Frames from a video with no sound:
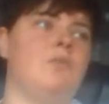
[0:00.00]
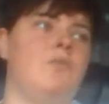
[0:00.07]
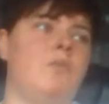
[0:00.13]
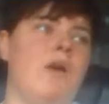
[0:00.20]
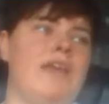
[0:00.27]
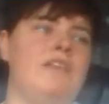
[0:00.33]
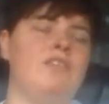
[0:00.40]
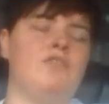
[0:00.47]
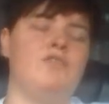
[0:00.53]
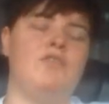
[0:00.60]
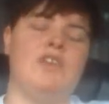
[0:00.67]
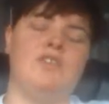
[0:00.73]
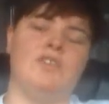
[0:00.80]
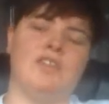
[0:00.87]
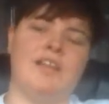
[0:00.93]
waist
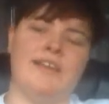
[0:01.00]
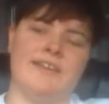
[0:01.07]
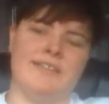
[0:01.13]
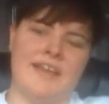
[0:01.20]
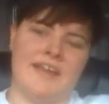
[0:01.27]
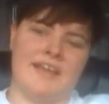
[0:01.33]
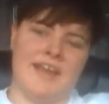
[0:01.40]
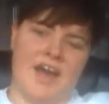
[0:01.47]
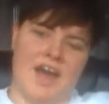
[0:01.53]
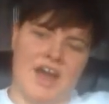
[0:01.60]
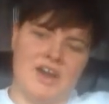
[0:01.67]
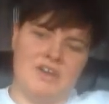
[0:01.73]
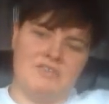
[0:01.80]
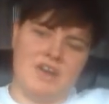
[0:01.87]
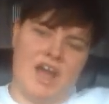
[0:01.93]
feels like it's getting
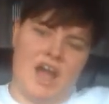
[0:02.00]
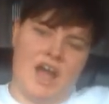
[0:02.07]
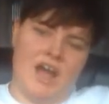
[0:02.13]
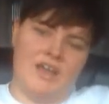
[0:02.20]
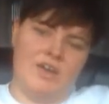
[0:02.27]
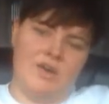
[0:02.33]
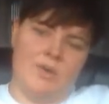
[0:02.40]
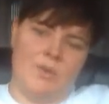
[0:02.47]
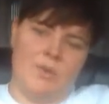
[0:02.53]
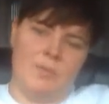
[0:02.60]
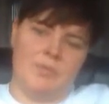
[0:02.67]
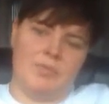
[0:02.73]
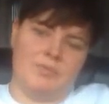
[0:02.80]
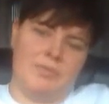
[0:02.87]
higher and higher up